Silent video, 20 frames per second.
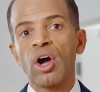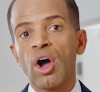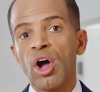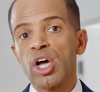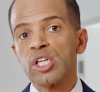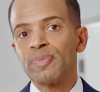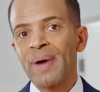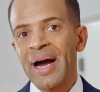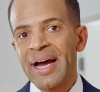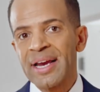
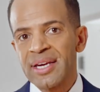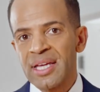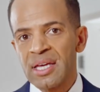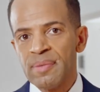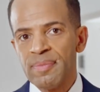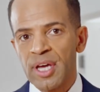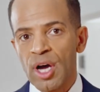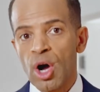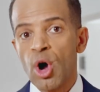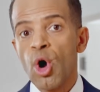caused by
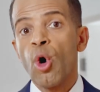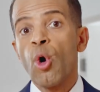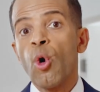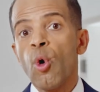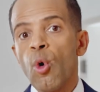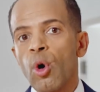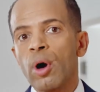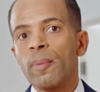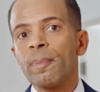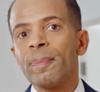anemia,
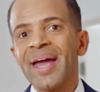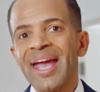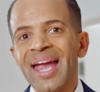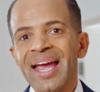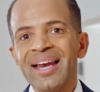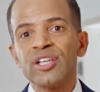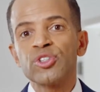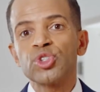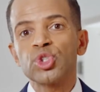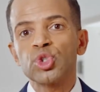or
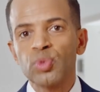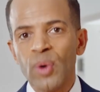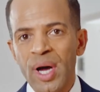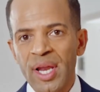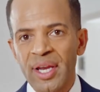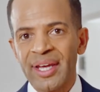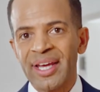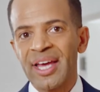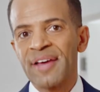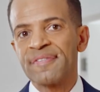pain and
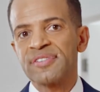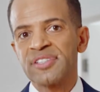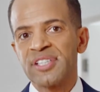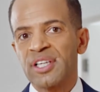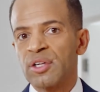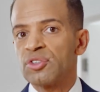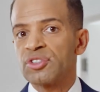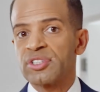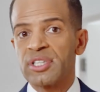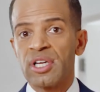swelling if
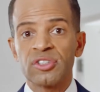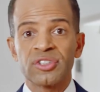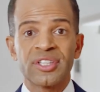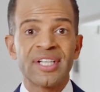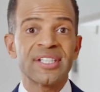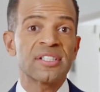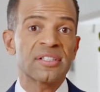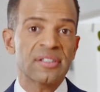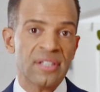sickle cells get